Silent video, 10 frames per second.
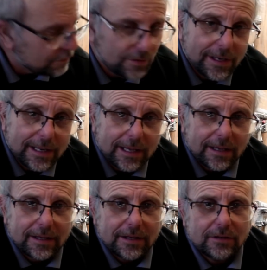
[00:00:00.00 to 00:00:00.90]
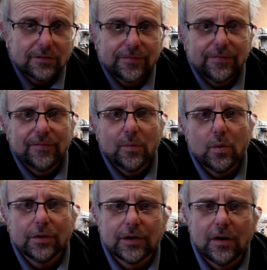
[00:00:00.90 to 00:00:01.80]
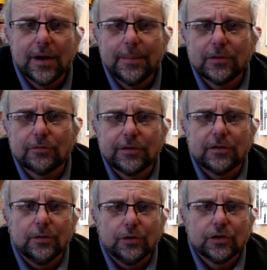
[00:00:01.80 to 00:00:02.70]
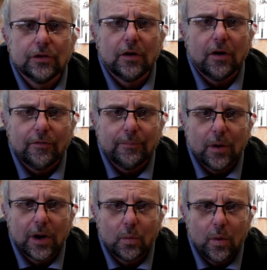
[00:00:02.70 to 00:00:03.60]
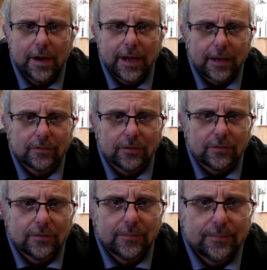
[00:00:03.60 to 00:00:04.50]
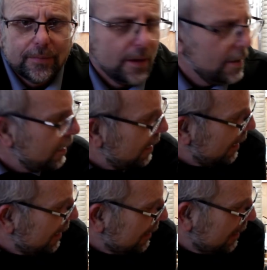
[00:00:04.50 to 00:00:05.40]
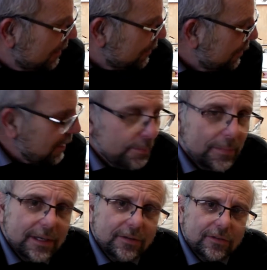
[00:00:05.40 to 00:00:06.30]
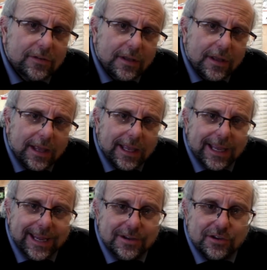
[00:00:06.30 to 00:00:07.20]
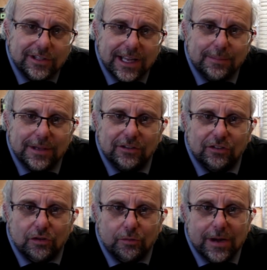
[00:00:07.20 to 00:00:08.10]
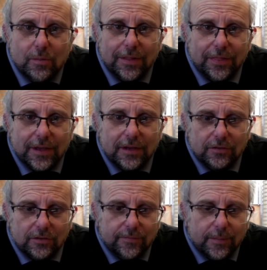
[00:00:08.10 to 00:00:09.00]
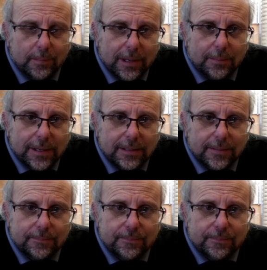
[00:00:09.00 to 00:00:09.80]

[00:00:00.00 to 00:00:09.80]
Z here is 4 times the resolution of my Y-axis. So that means each step is 3/1000ths of a millimetre,